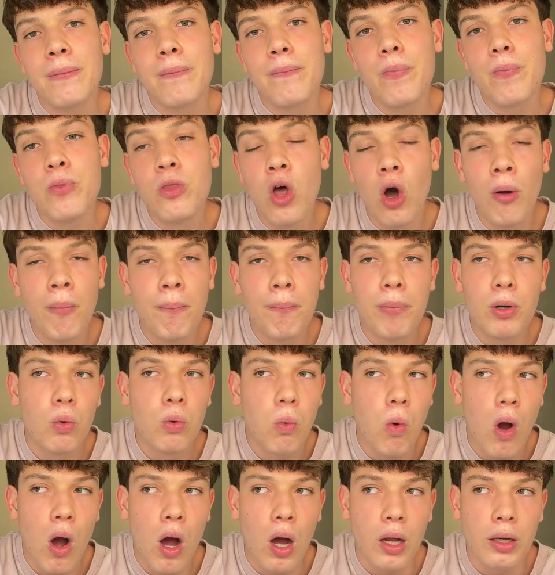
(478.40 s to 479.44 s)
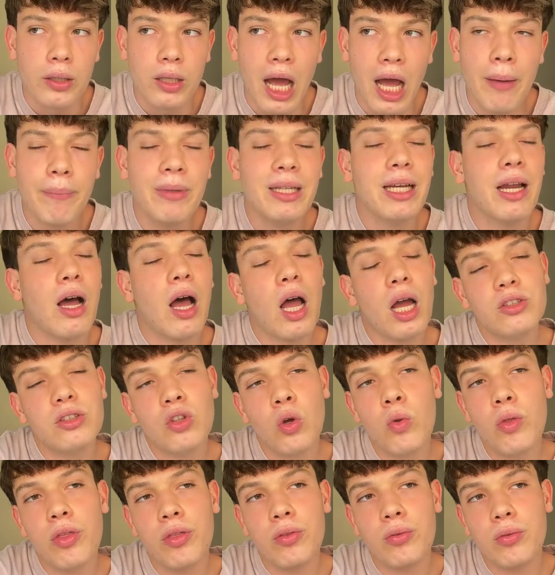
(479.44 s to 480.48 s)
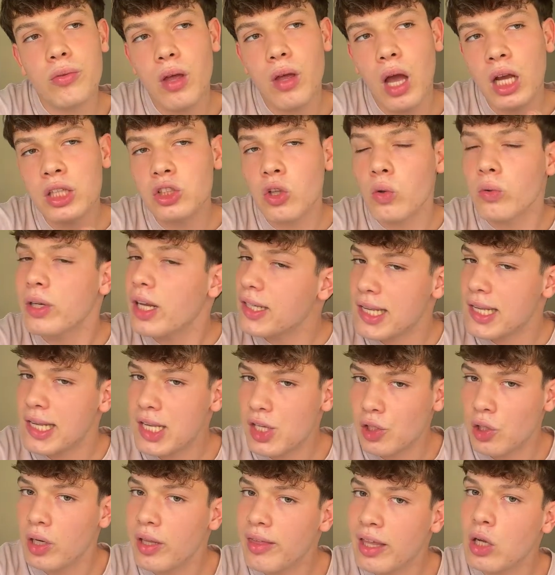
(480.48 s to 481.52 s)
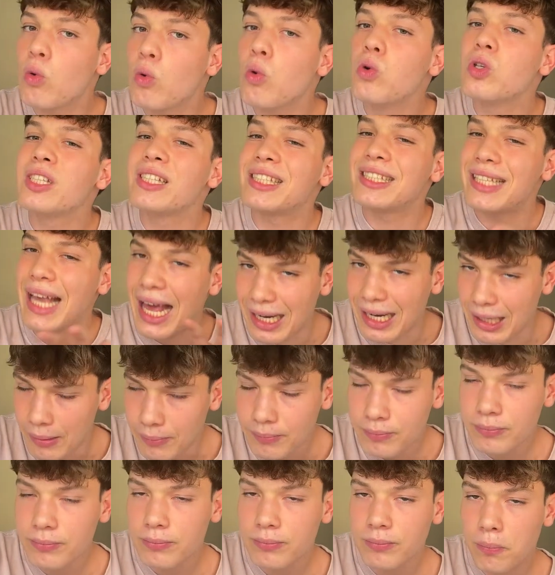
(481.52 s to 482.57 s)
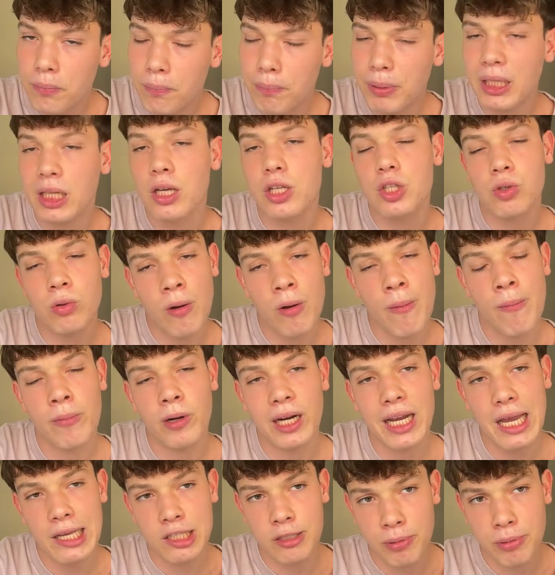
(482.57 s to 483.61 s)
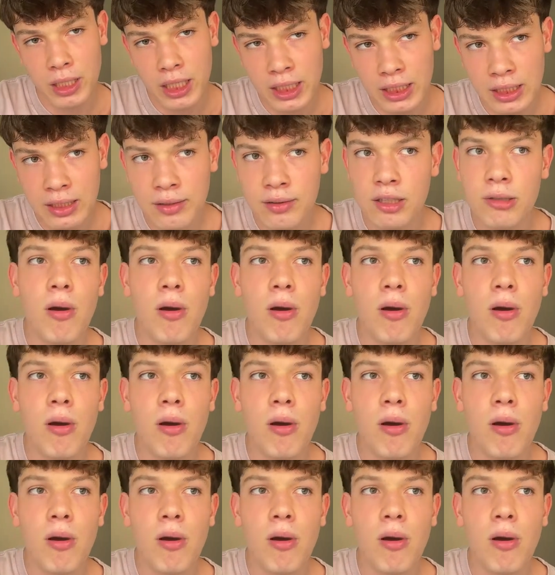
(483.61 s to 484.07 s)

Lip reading: Number one, I don't necessarily think we'll sell him. Because remember, Gasperini and